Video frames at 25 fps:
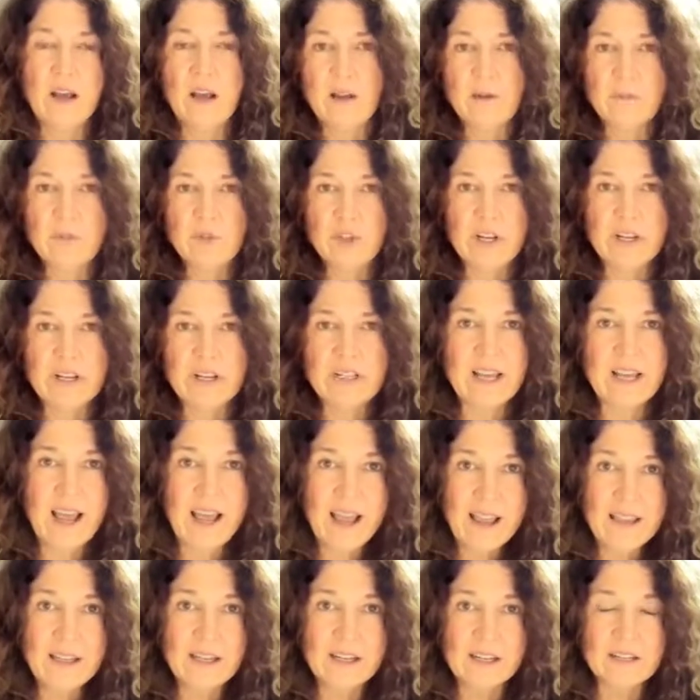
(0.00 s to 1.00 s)

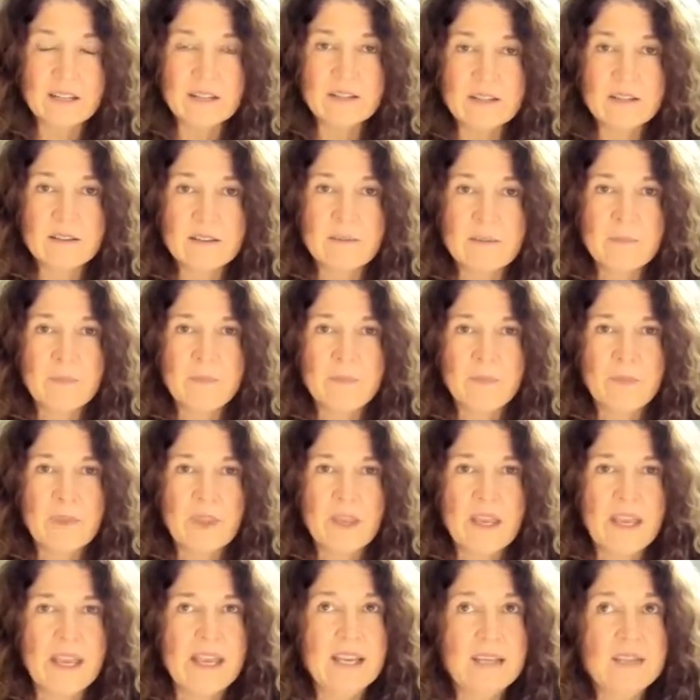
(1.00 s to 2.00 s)
object-itis.
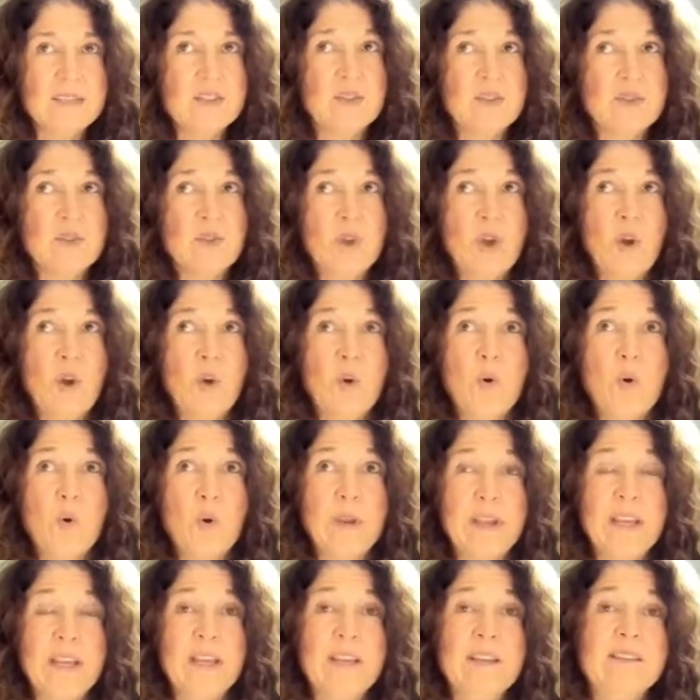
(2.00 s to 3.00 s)
It's
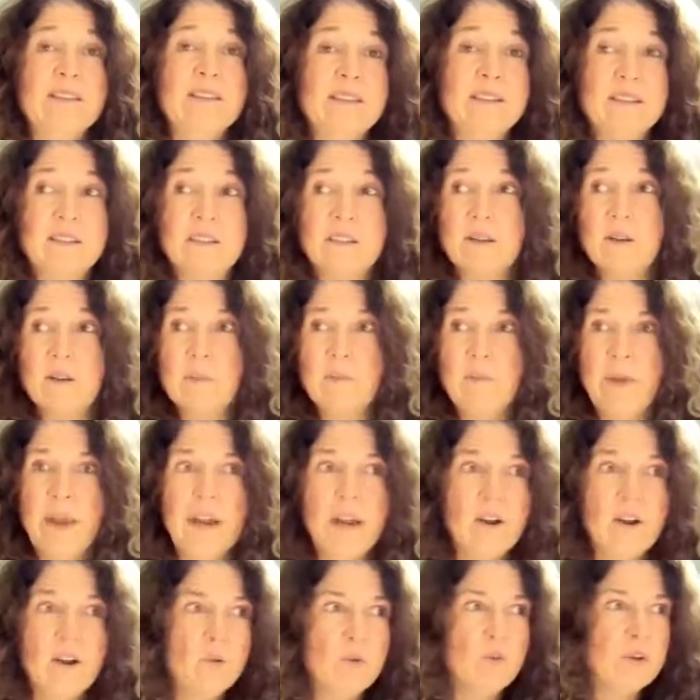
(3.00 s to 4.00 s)
so easy to
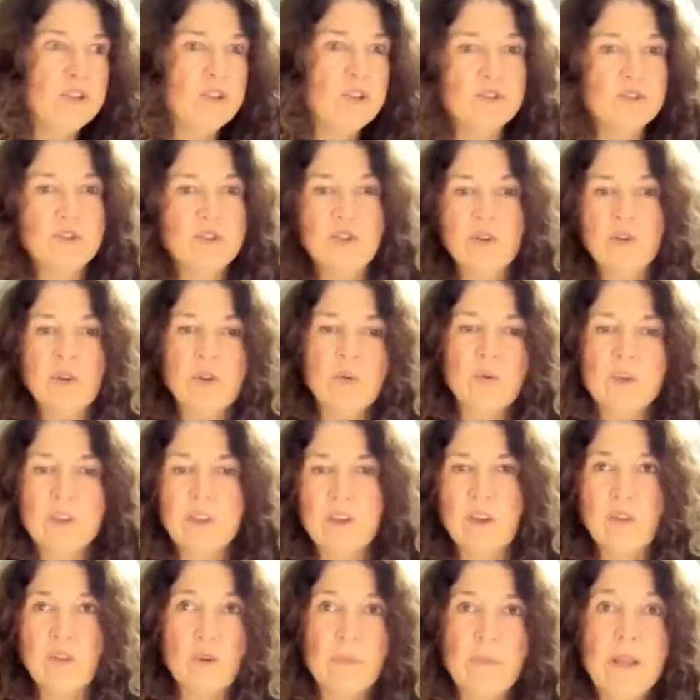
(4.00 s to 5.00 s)
compare what you're doing with
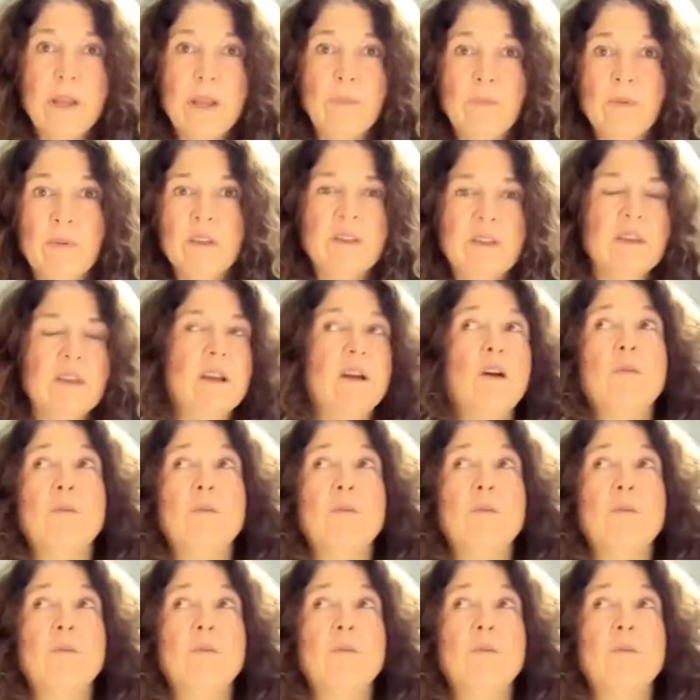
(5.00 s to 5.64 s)
other people and think,